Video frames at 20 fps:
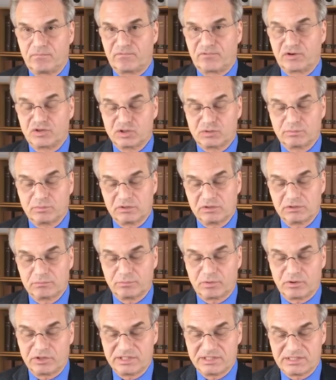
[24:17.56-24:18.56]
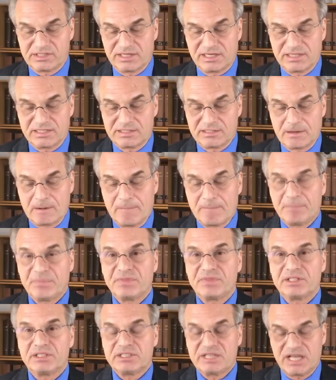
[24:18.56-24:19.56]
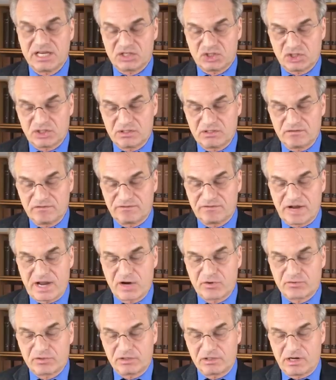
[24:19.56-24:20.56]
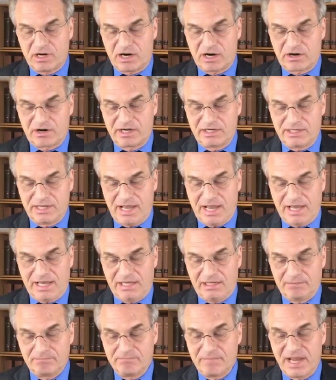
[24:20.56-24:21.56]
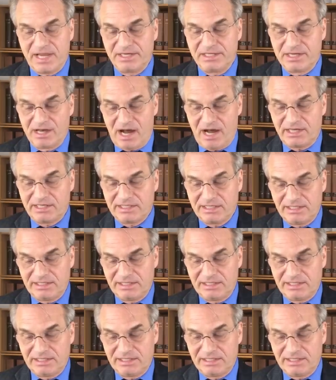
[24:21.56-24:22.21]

First bullet point says, detection of viral RNA may not